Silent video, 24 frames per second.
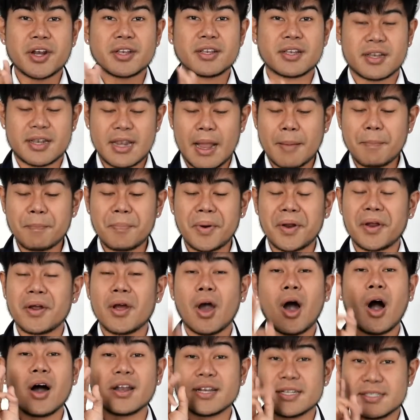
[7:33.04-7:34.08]

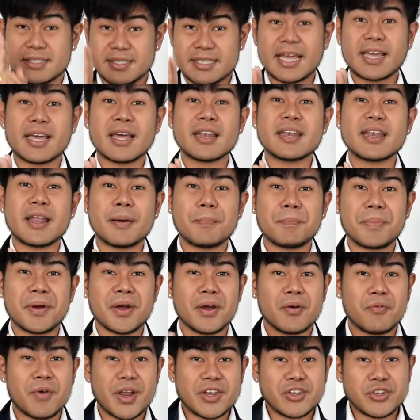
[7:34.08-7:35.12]
number or the second
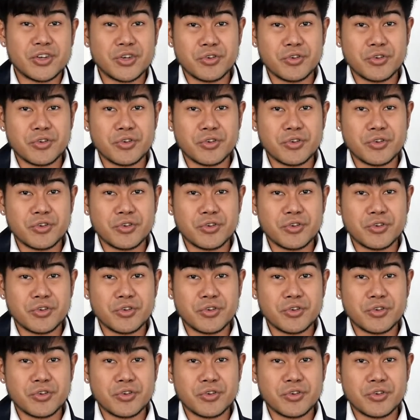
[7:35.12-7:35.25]
number when you